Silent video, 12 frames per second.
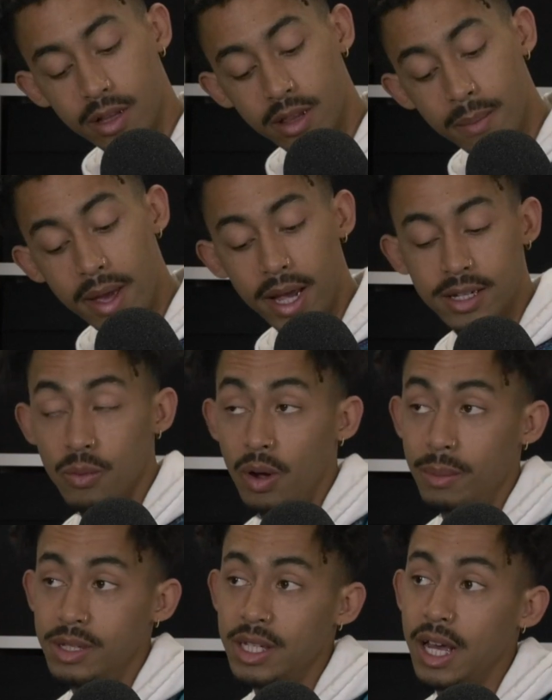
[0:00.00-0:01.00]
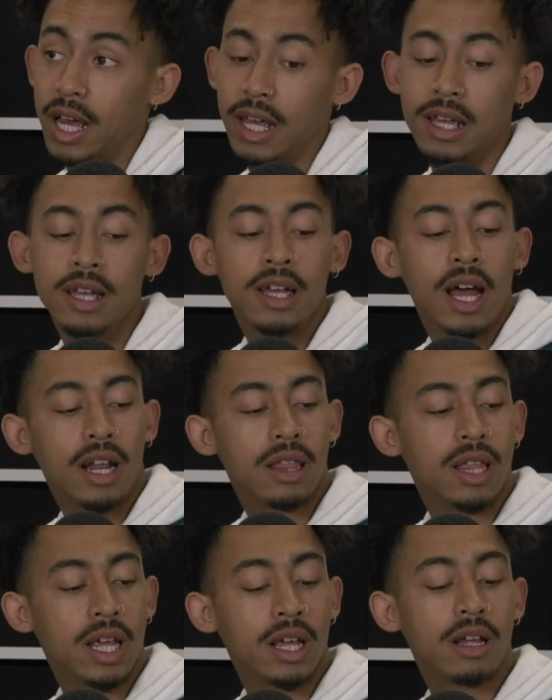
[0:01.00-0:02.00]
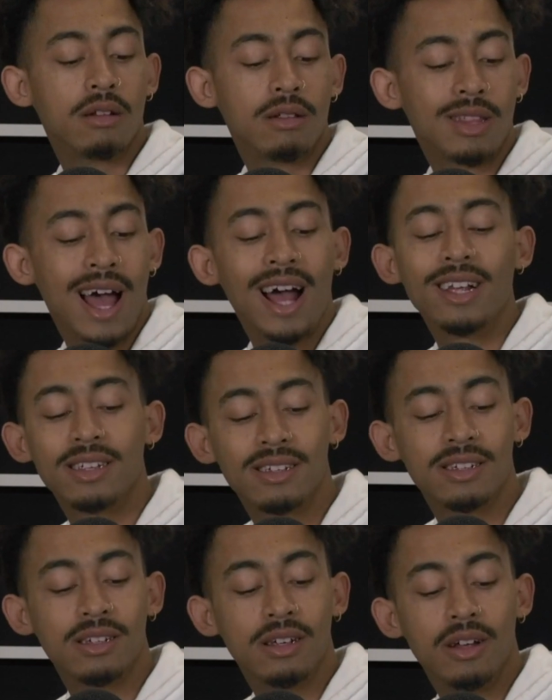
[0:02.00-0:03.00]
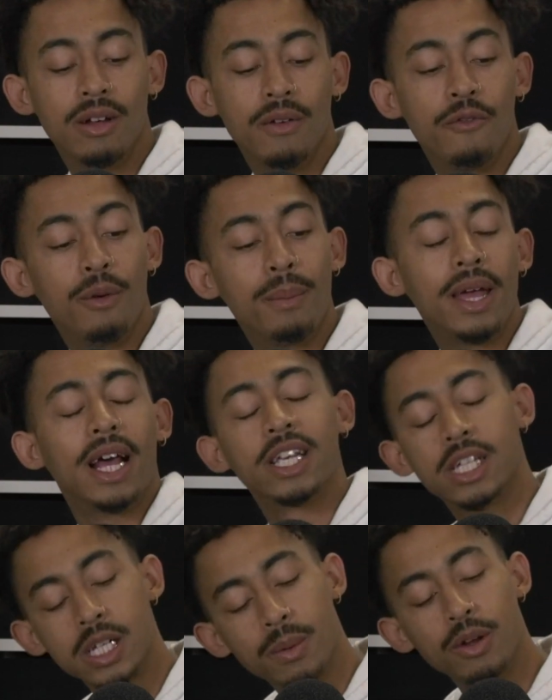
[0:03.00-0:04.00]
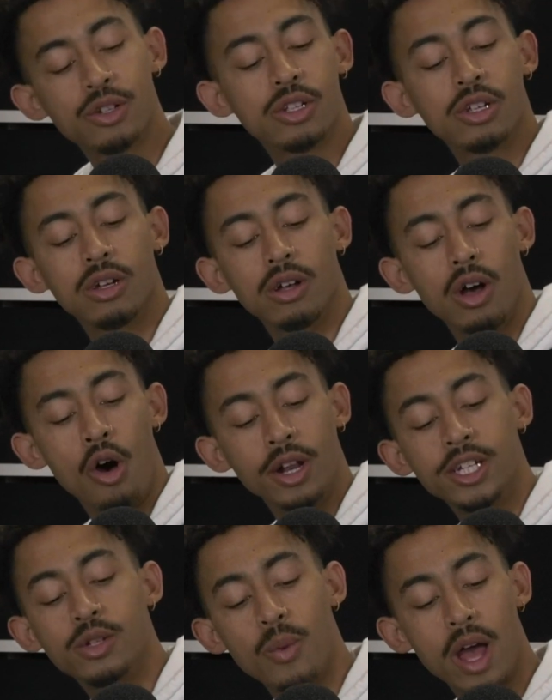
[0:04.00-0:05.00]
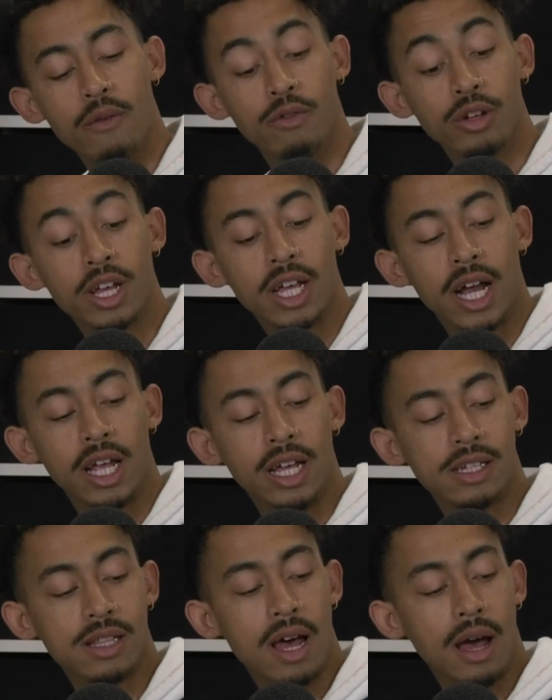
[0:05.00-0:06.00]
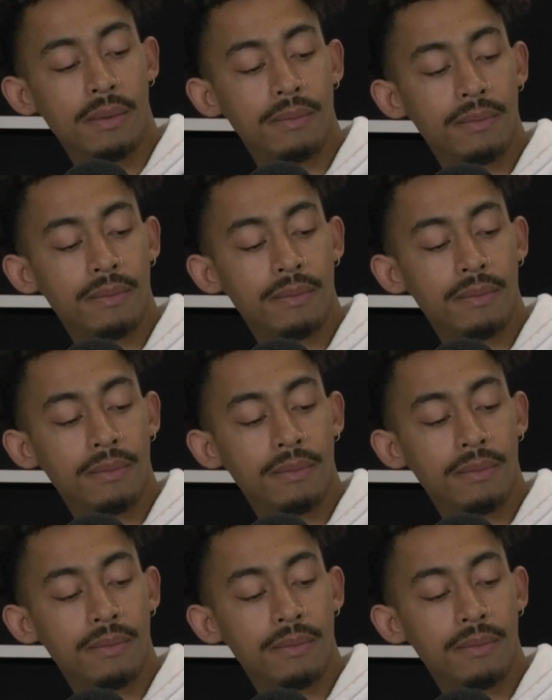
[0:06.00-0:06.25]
The Mix and YMCA, and I think that's, for me, that's the most honest way of looking at it. Is that